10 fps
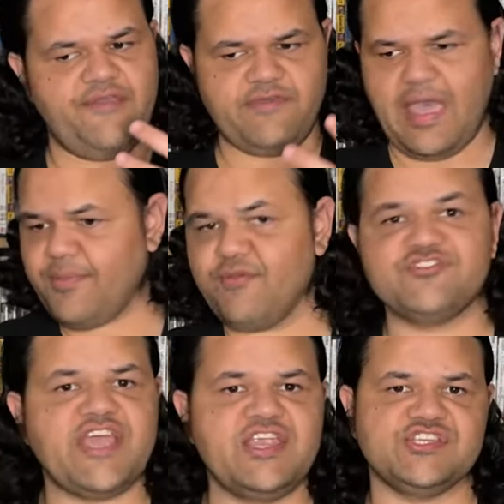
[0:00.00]
if you're happy
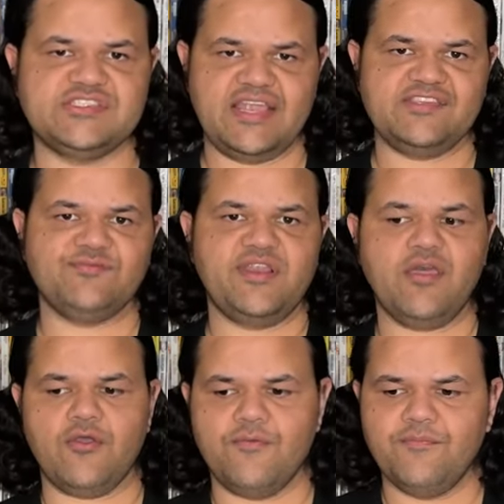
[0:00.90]
with changes, that is the way to
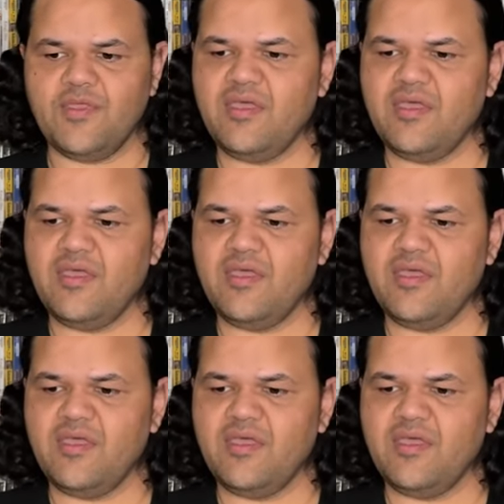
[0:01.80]
go.